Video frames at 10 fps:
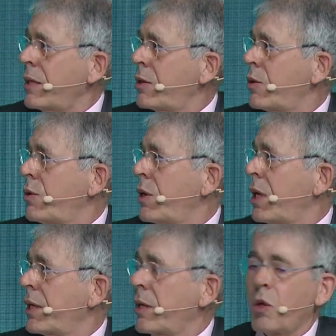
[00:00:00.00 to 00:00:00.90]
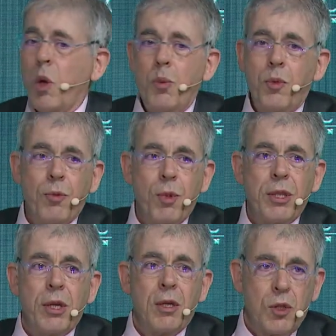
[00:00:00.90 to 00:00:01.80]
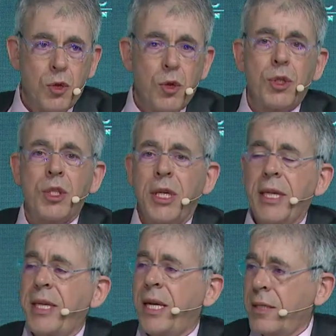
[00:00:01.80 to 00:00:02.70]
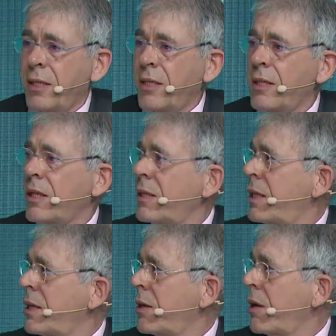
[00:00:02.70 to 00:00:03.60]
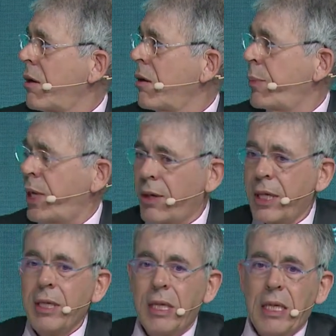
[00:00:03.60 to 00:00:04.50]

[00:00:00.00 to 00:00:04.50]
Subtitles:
to cope with the surge in cases that are now appearing.